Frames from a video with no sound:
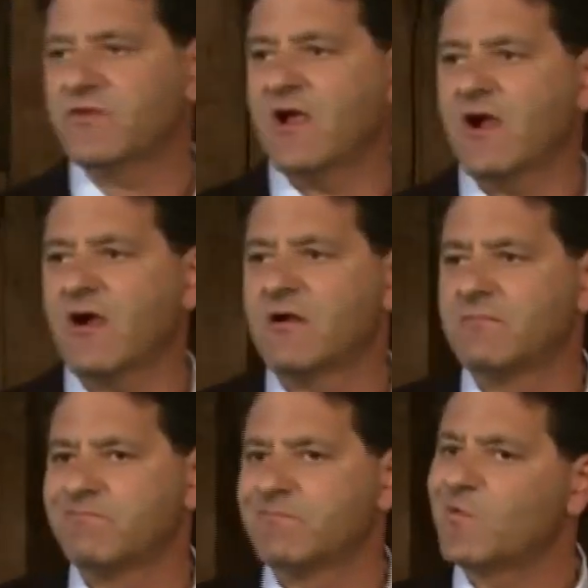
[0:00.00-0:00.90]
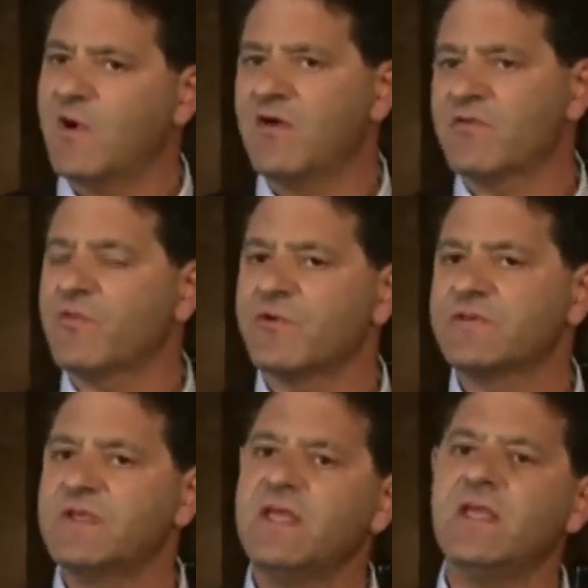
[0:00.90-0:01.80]
share 12 or
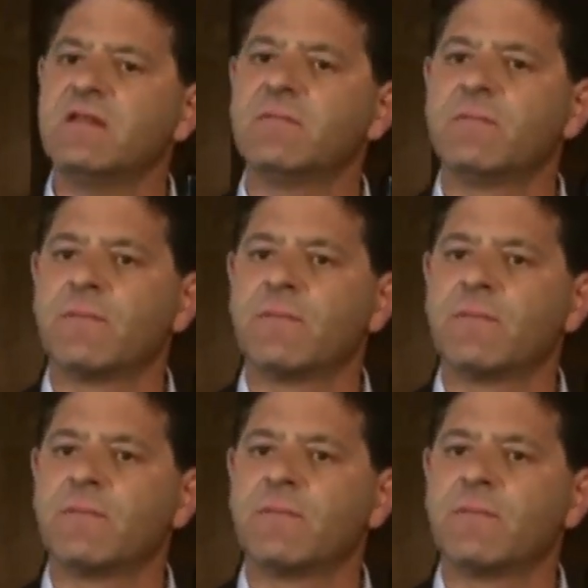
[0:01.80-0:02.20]
13.